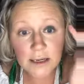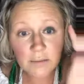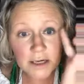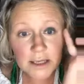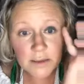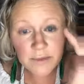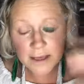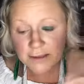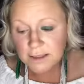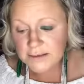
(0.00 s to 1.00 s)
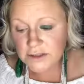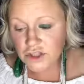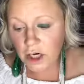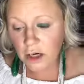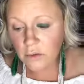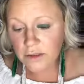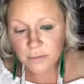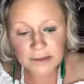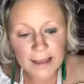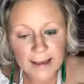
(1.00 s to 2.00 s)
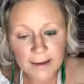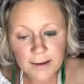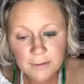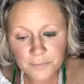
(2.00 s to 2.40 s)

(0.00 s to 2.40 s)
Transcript: I'm gonna keep that nice and dark with a black.